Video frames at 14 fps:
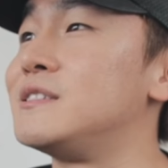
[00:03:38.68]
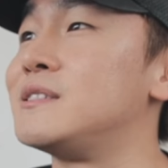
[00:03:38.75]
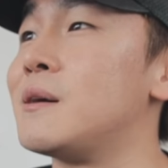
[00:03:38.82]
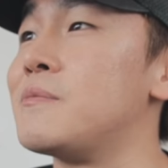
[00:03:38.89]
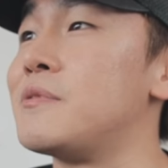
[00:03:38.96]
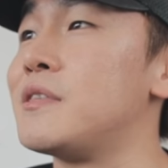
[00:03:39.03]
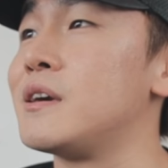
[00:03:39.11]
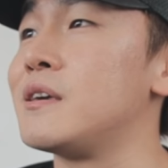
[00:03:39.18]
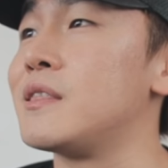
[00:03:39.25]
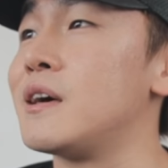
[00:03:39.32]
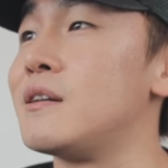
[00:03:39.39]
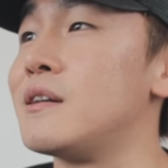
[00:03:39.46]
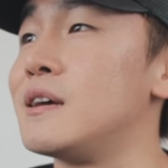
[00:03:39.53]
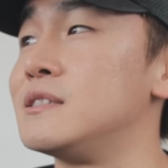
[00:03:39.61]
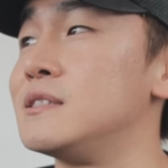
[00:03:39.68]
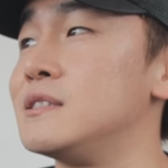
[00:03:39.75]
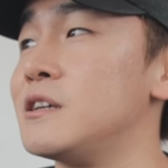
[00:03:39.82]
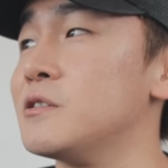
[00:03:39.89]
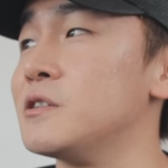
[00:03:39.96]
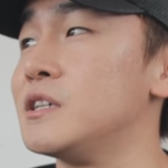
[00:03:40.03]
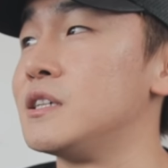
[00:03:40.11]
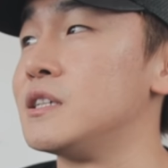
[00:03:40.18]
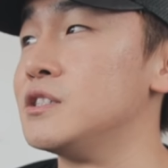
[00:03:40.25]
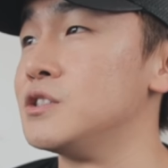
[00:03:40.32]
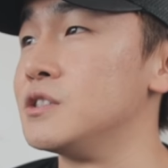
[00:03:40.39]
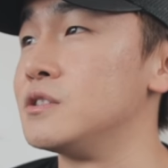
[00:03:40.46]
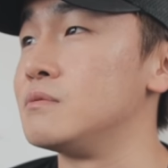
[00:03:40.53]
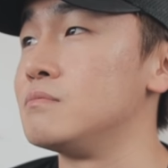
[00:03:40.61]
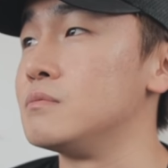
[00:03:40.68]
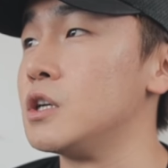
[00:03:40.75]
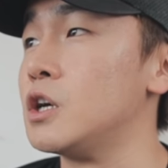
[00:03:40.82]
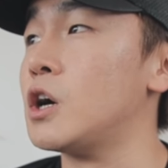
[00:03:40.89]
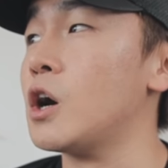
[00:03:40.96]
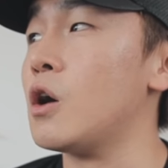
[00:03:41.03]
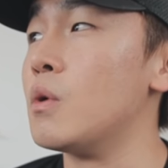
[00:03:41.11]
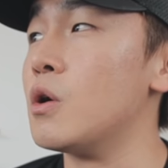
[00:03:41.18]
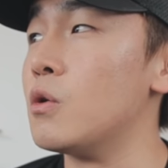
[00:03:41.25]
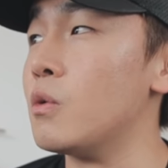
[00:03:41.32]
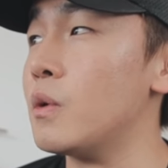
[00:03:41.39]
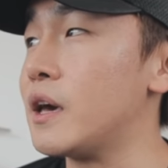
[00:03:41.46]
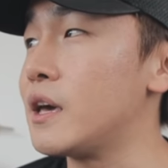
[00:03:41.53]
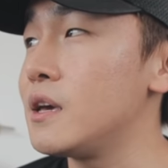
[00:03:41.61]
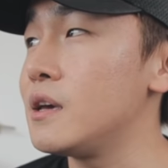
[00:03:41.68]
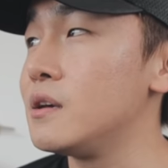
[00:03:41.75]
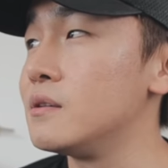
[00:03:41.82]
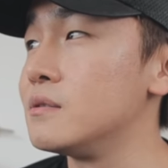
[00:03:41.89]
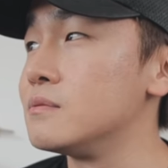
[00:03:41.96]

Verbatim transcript: something that necessarily can just go away.